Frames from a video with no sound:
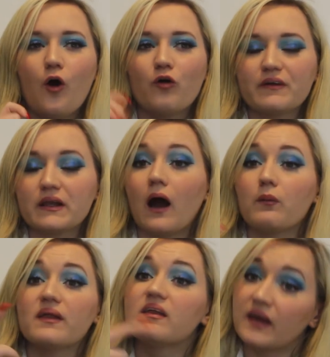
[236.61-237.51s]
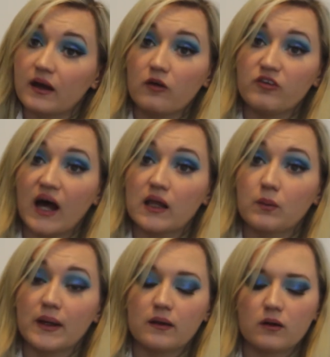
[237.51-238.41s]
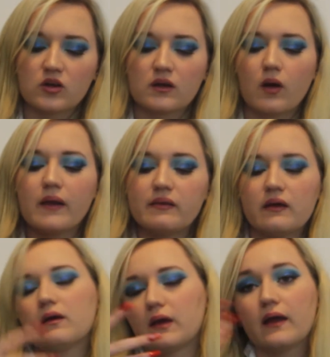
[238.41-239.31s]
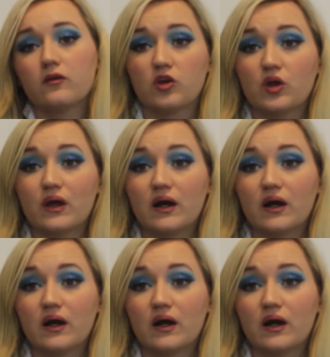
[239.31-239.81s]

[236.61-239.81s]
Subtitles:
Obviously I was sick over Halloween last year, so I didn't get to do the